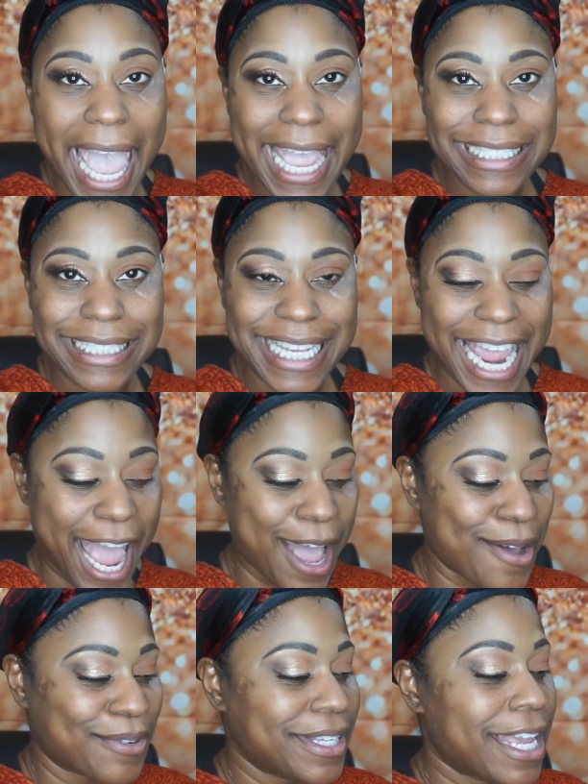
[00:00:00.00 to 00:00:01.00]
H
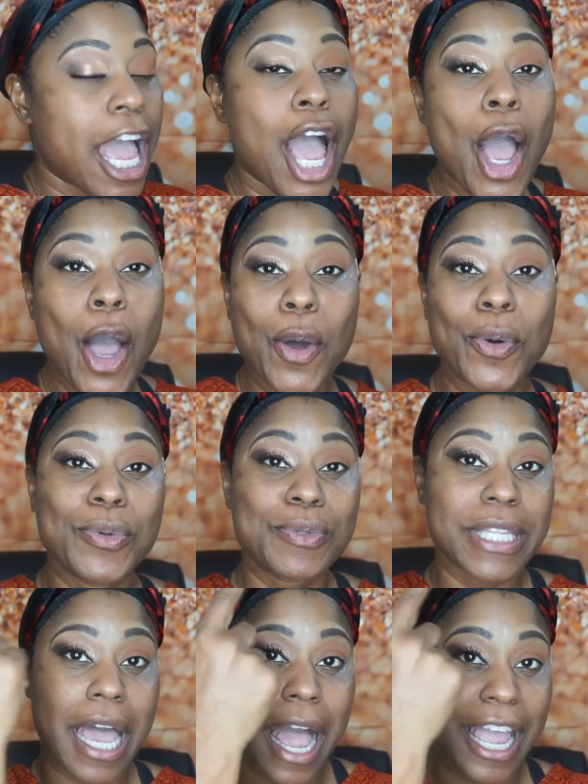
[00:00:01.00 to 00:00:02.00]
Town,
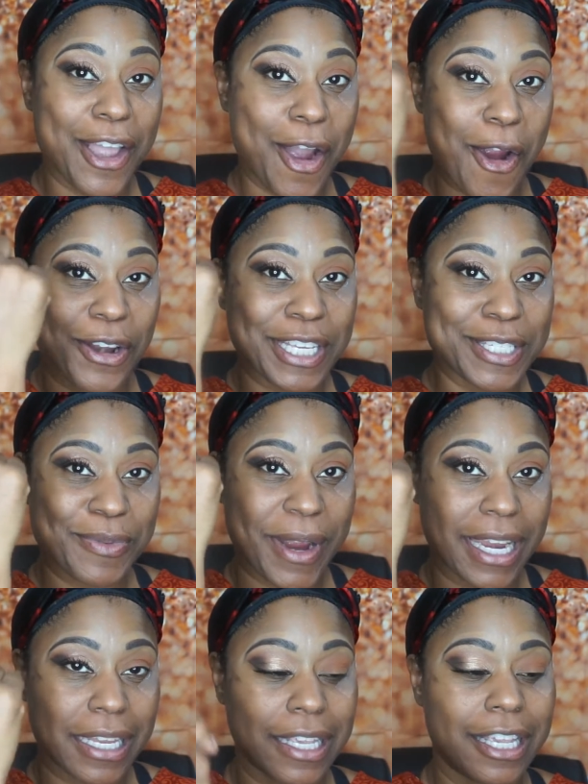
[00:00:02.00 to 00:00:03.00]
whose iCard is
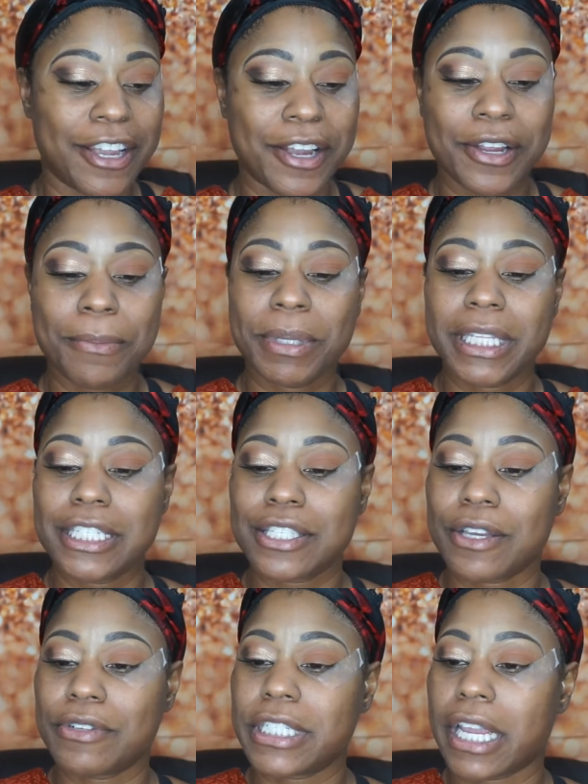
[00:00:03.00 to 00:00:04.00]
right here, please
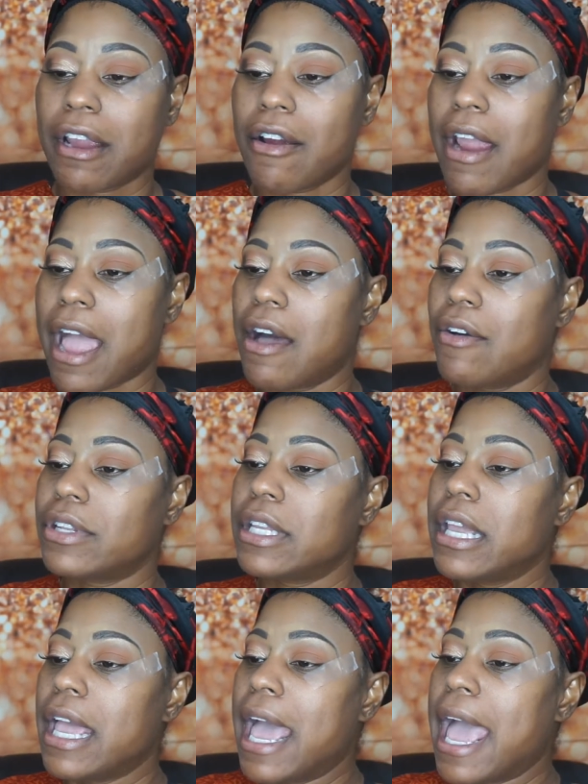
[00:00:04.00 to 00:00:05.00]
go check her out,
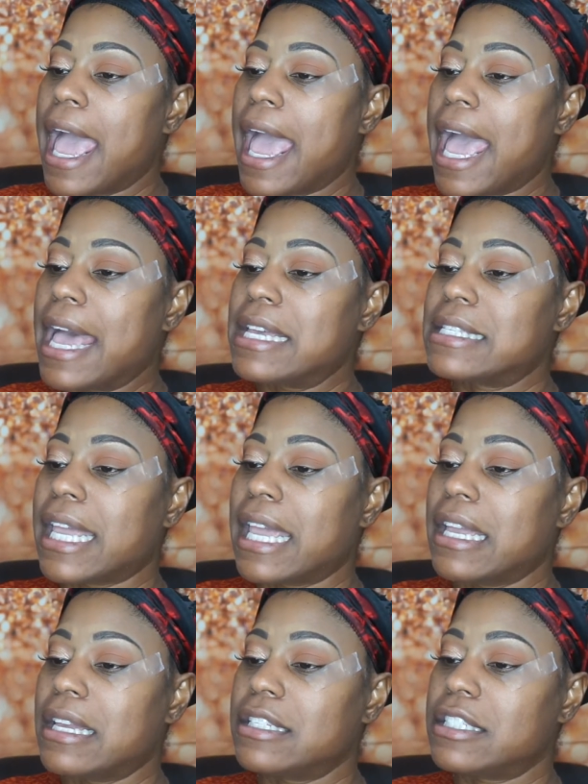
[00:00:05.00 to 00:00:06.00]
has
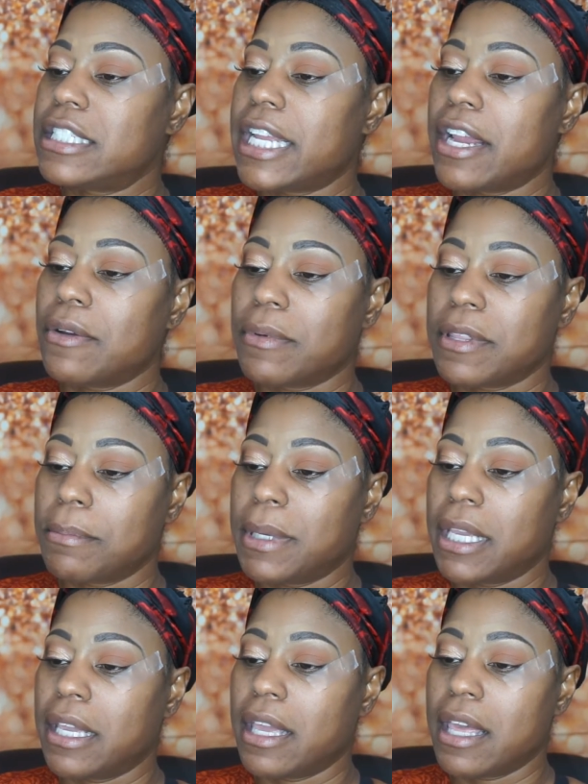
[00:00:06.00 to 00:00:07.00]
shared with
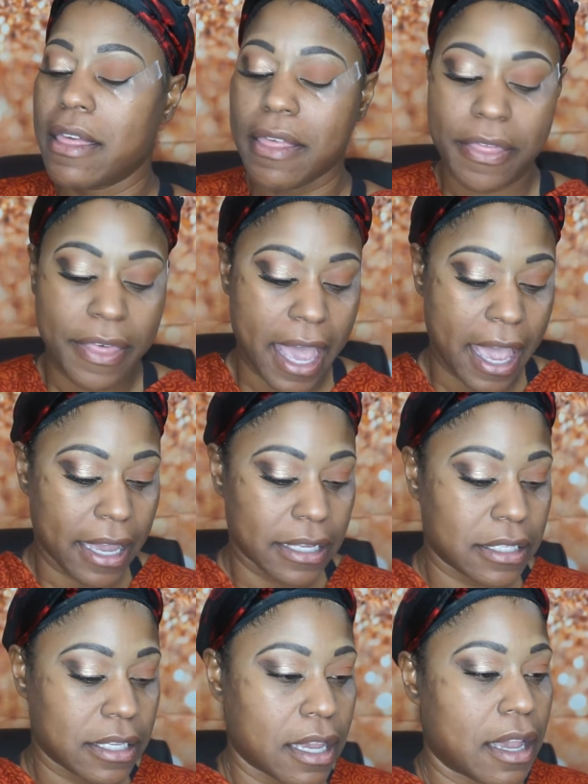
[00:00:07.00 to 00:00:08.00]
me
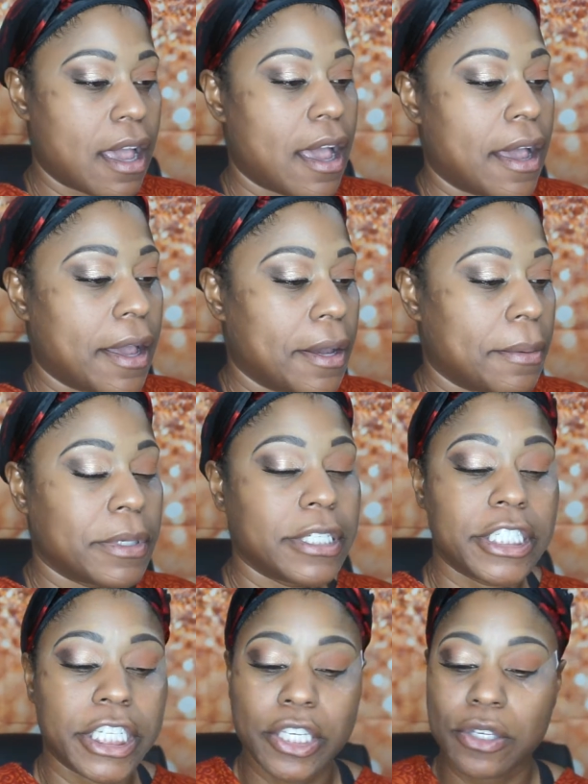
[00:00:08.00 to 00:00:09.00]
that
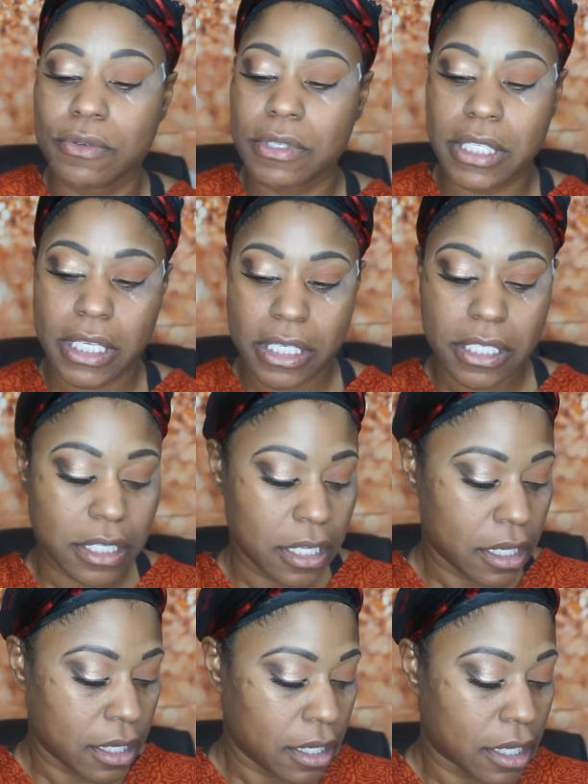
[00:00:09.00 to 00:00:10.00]
she uses
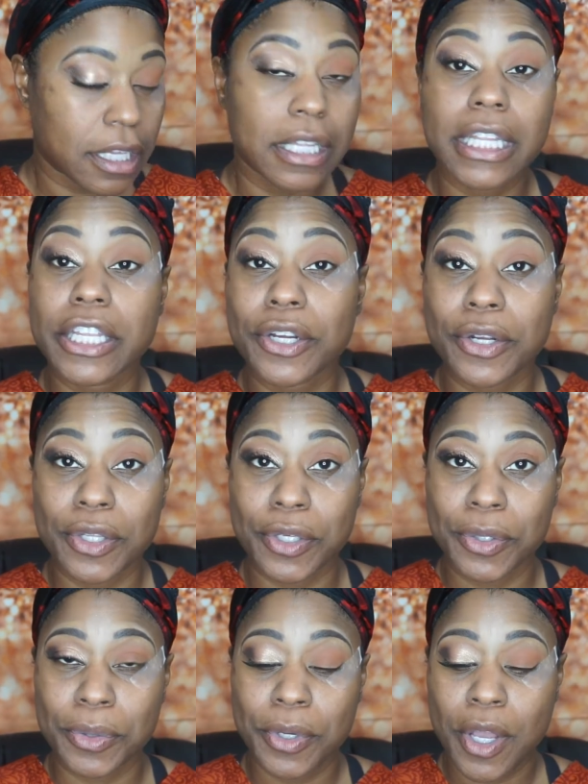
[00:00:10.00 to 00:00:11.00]
glitter
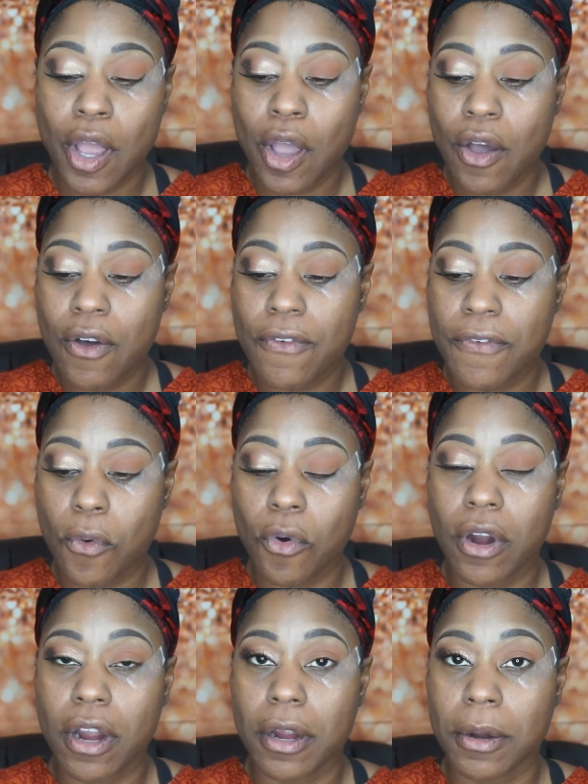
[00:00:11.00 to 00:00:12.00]
glue
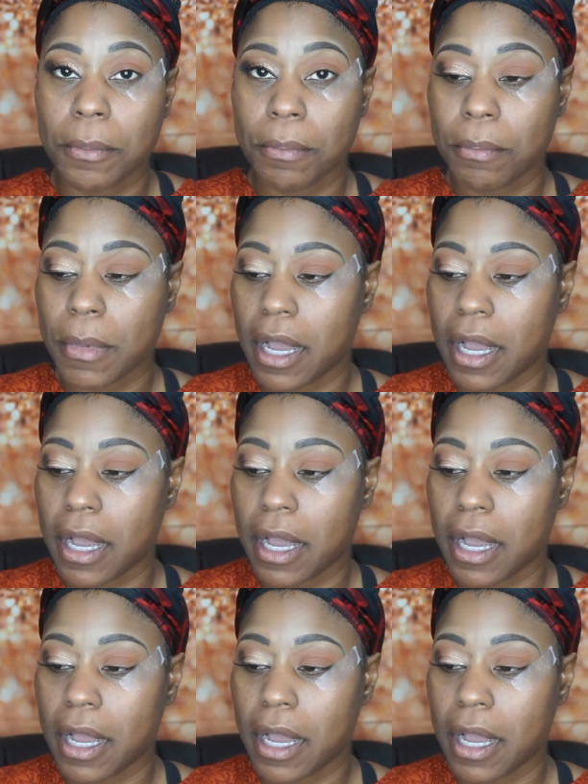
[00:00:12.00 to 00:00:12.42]
for